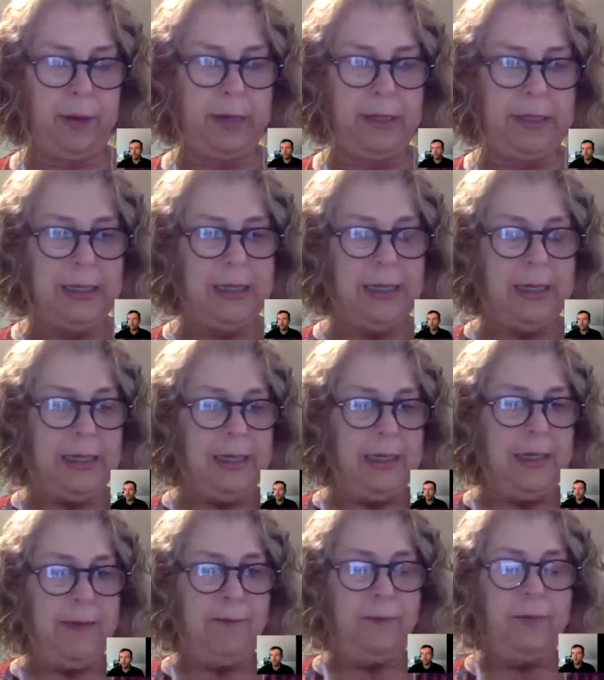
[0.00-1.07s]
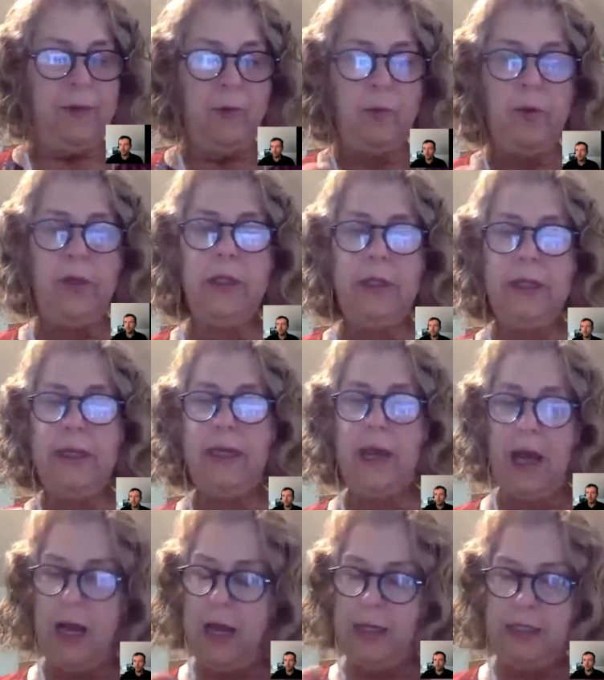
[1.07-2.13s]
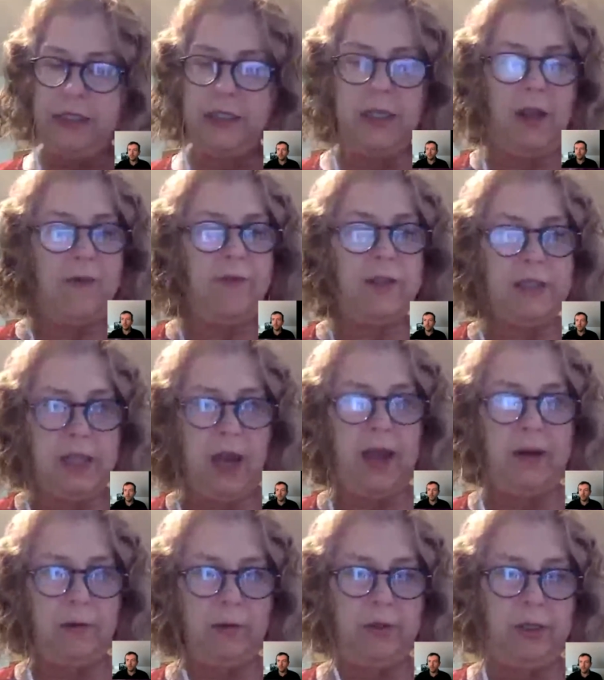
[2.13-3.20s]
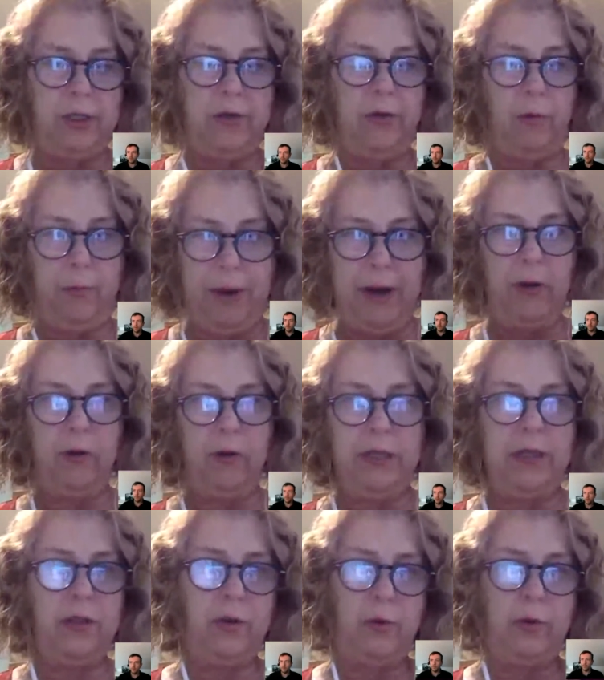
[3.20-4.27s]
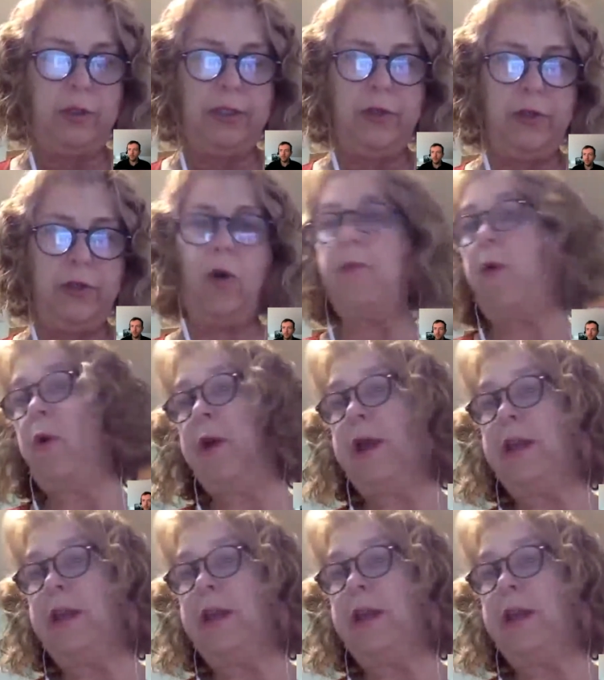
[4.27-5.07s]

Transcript: But really, I just love the title too, Parenting Through a Storm,